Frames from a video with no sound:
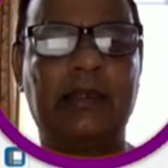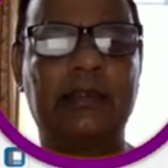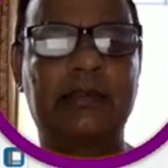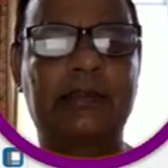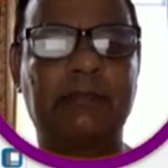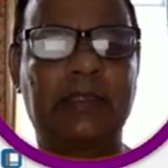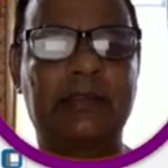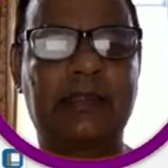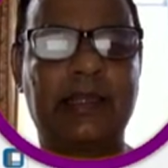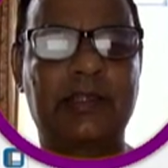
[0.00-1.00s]

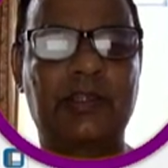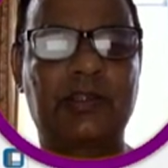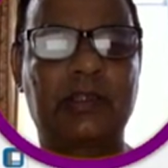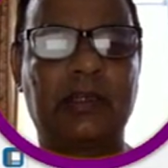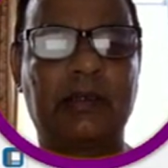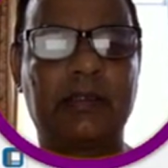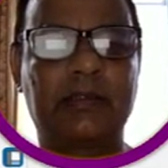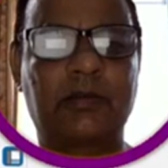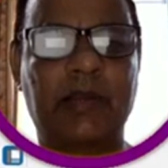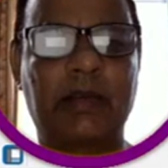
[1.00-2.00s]
slash
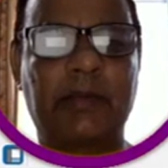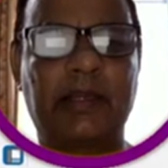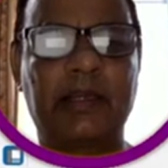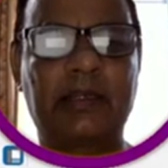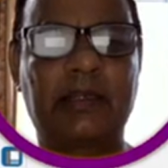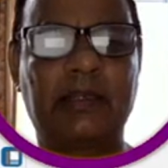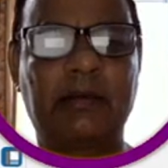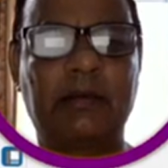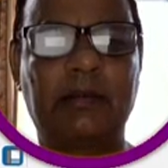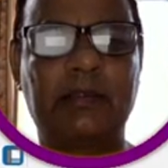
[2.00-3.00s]
square bracket
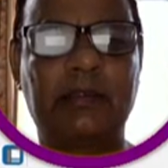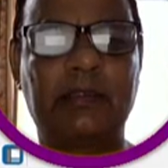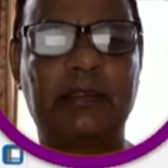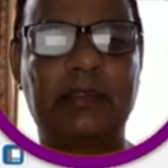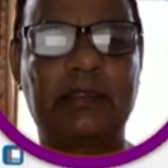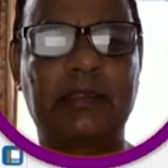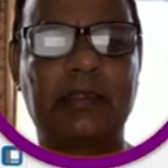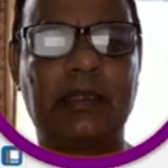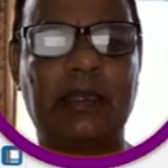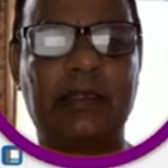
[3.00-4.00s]

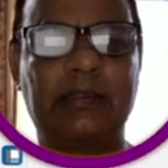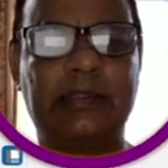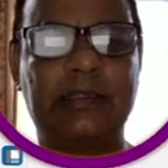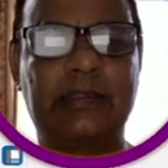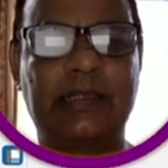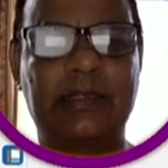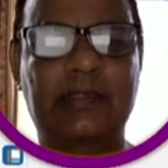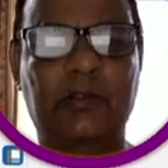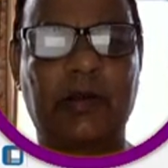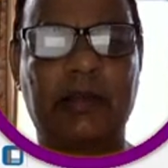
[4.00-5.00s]
and this slash
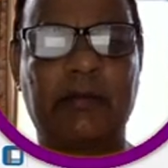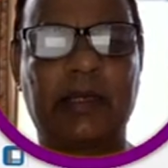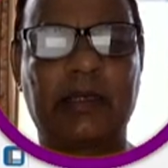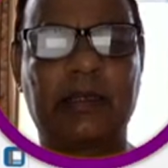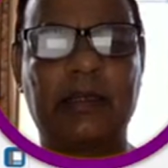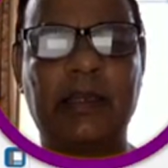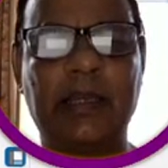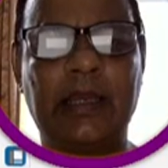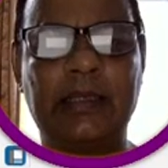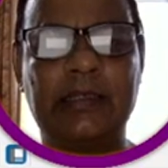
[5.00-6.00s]
square bracket,
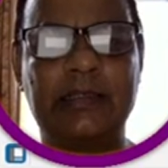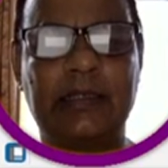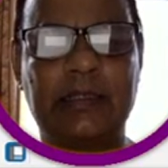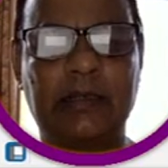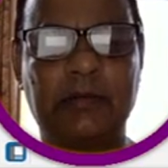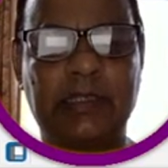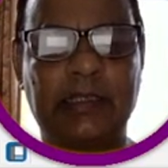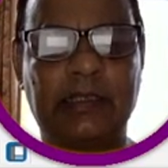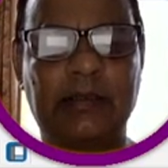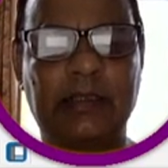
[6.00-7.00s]
and it is written
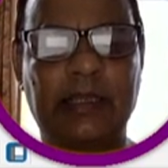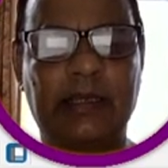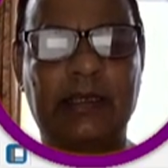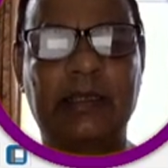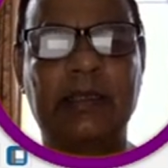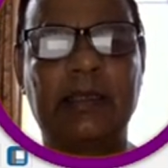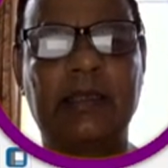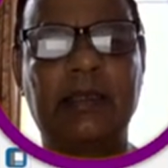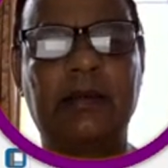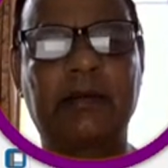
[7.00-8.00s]
within that.
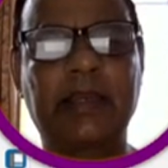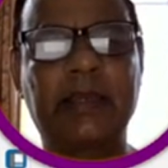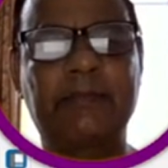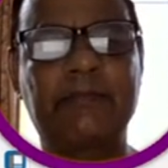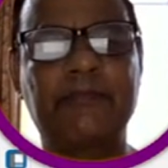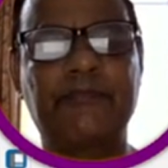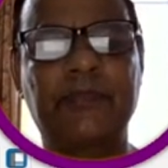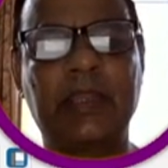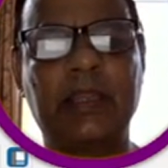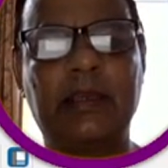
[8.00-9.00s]
Okay,
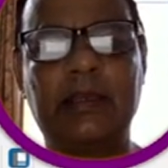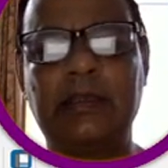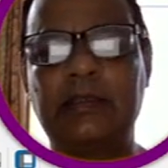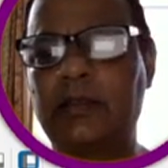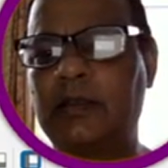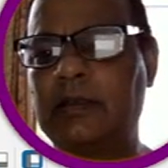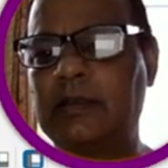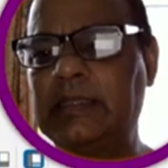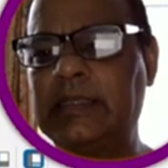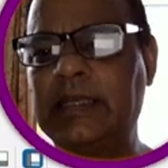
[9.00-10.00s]

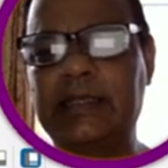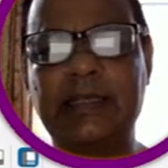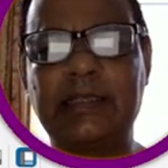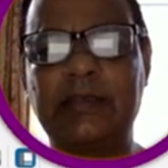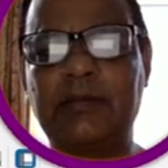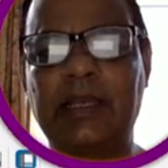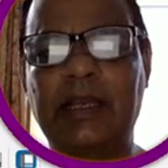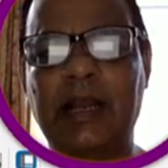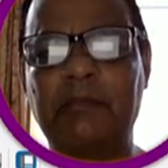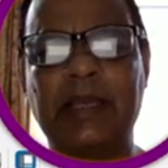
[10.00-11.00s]
so in that case it will
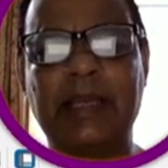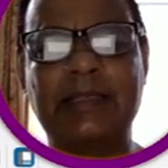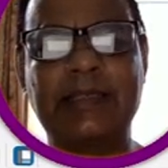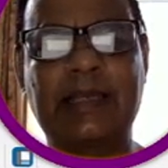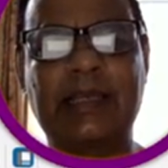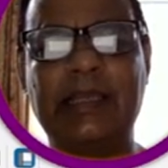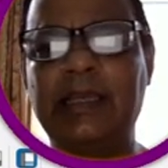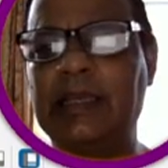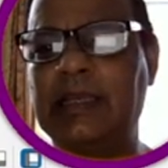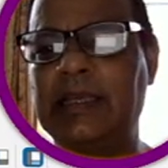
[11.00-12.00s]
come
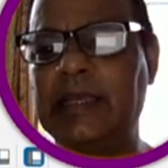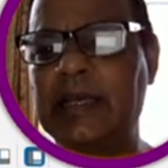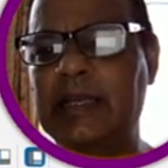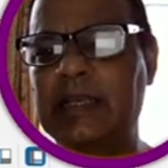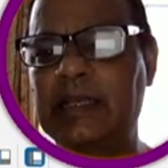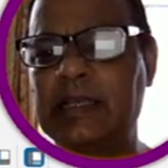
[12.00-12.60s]
exactly here.